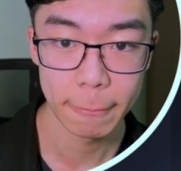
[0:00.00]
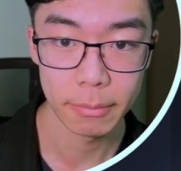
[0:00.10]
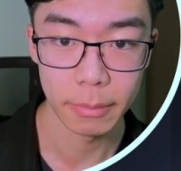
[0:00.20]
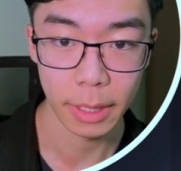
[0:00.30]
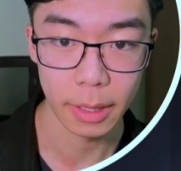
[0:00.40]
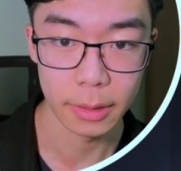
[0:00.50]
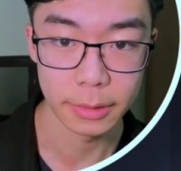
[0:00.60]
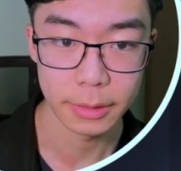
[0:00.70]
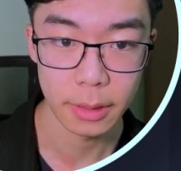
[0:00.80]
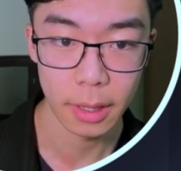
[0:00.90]

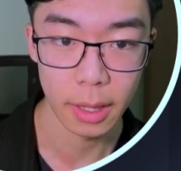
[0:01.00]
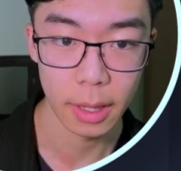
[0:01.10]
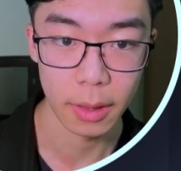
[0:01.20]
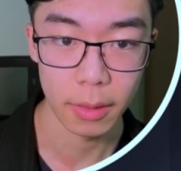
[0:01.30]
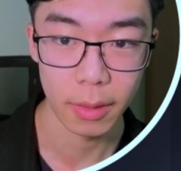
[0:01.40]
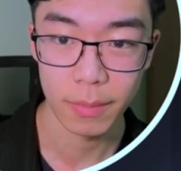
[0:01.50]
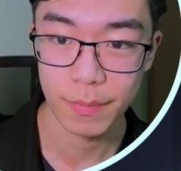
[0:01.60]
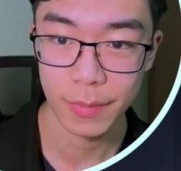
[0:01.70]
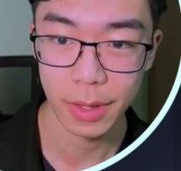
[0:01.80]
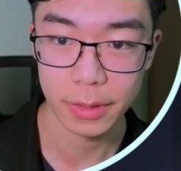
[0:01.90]
because
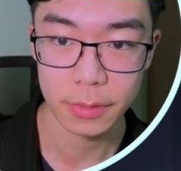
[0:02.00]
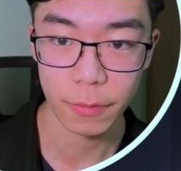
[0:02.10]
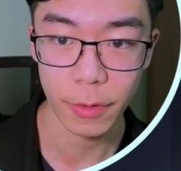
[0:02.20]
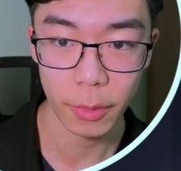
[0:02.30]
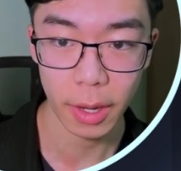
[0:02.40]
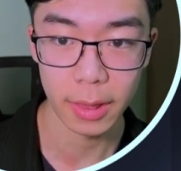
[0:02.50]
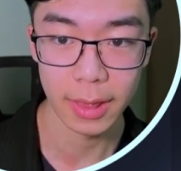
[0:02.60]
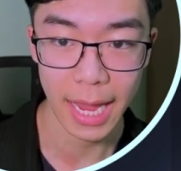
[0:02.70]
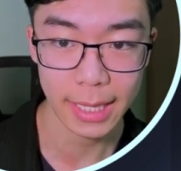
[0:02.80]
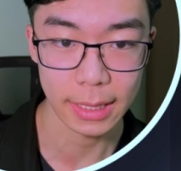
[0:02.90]
it's very
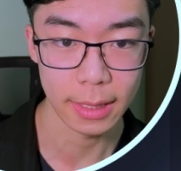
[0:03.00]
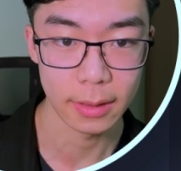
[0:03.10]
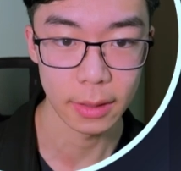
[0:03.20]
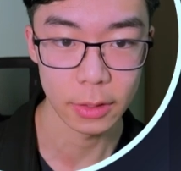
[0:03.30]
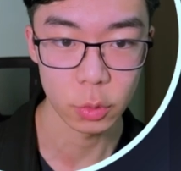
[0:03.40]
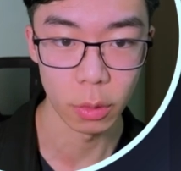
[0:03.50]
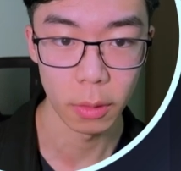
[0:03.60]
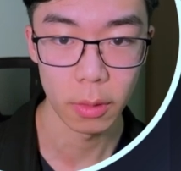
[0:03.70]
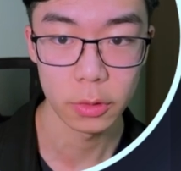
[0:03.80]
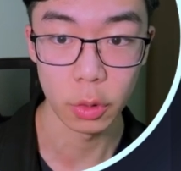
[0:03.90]
unlikely that this will
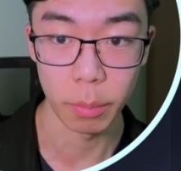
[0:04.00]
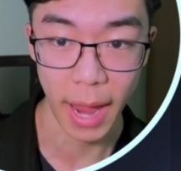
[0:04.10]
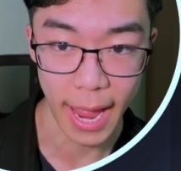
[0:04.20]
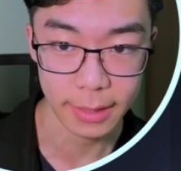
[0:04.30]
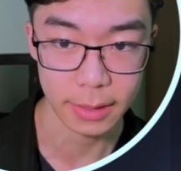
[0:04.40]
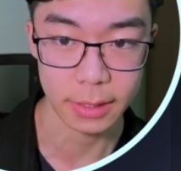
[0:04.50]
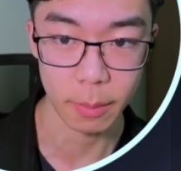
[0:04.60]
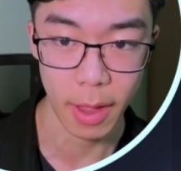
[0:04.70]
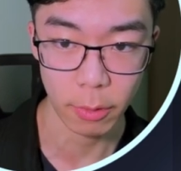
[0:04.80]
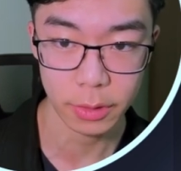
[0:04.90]
surpass this
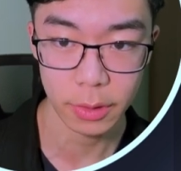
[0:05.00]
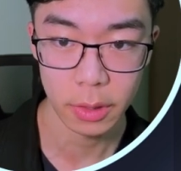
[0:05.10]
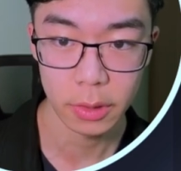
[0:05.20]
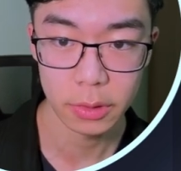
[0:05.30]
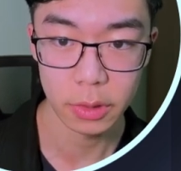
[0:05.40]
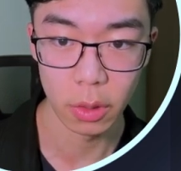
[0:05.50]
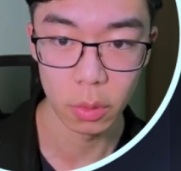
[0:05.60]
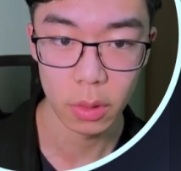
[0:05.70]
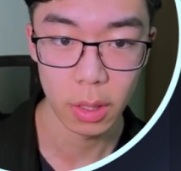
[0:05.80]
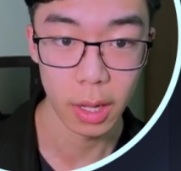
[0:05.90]
amount.
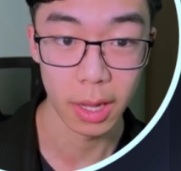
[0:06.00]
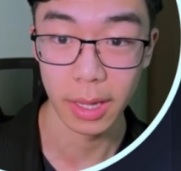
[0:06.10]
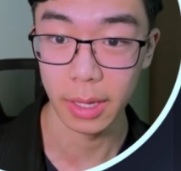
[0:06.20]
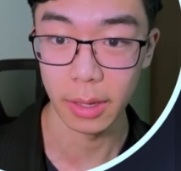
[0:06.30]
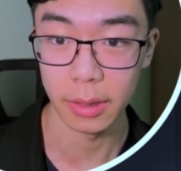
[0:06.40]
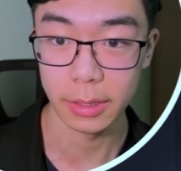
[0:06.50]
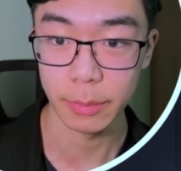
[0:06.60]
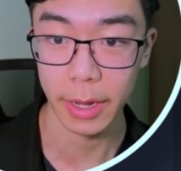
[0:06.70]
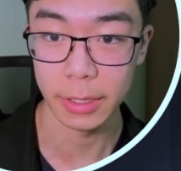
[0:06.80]
So at least by a